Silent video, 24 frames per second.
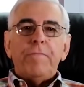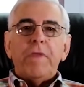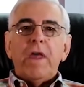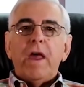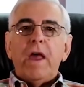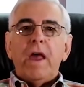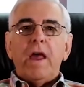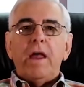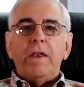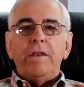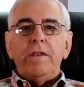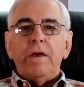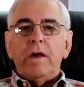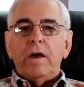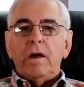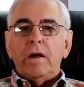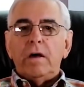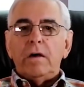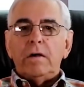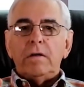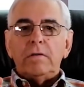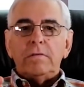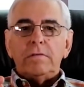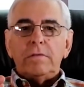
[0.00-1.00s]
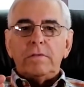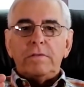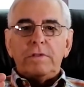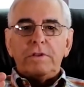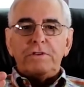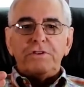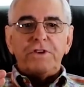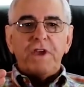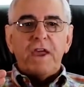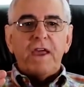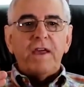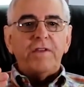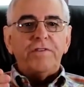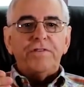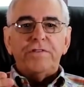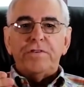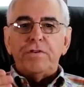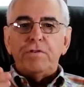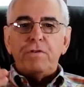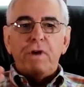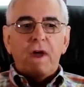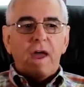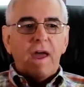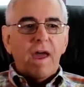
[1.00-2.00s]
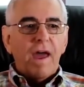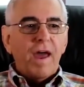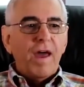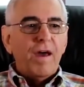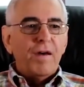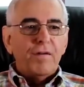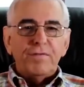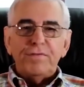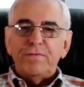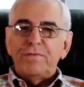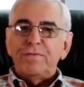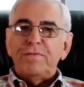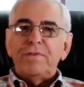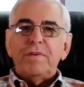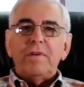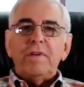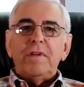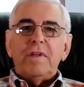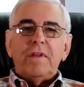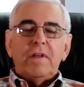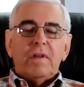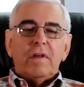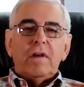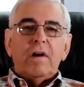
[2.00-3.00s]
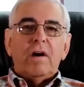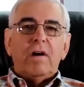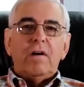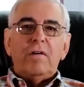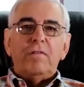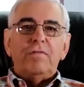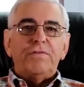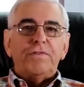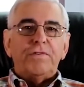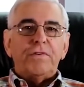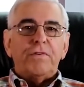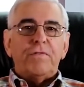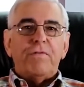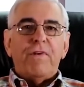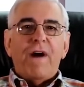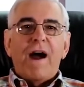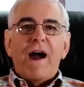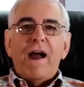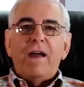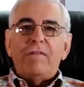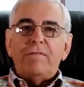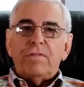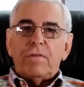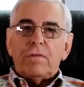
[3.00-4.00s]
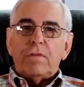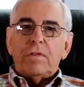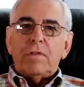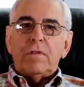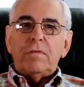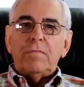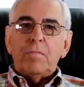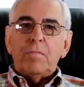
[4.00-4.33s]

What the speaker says: and the chance you have of survival,